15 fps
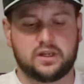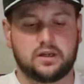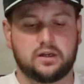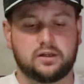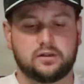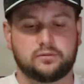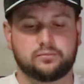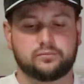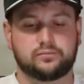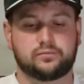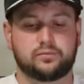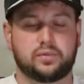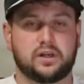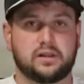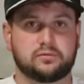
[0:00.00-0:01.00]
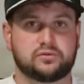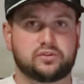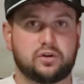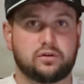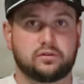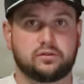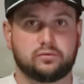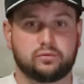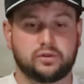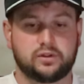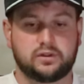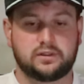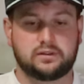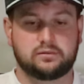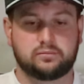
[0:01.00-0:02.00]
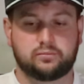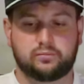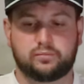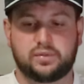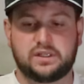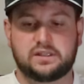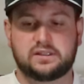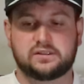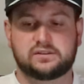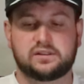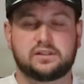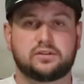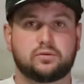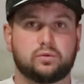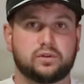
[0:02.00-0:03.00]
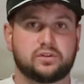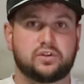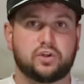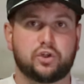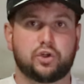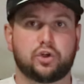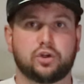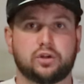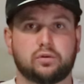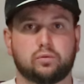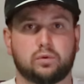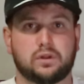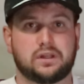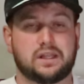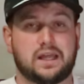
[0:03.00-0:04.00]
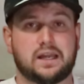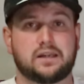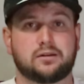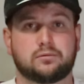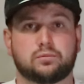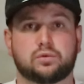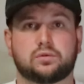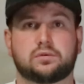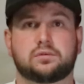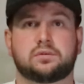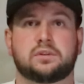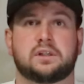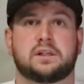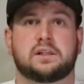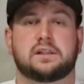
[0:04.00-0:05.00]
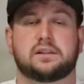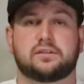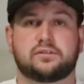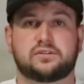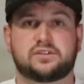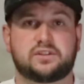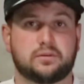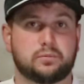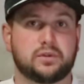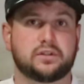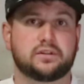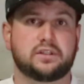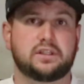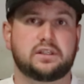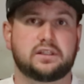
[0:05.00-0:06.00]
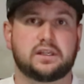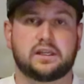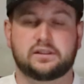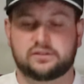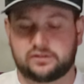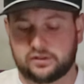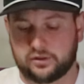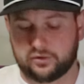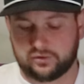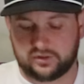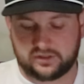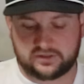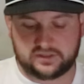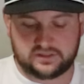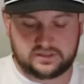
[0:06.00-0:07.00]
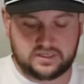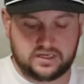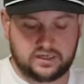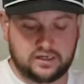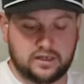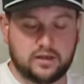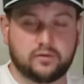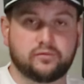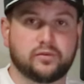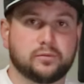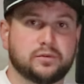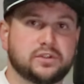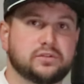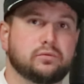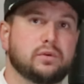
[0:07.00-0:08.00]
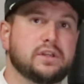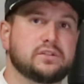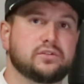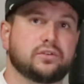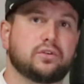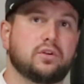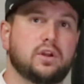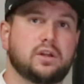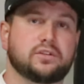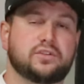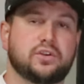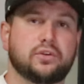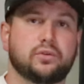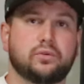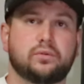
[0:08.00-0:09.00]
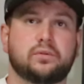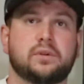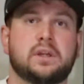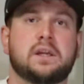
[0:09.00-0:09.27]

But I'm starting to really beat this into where it's a good, reliable stability. And so it's a tick up from this Razor Claw 2.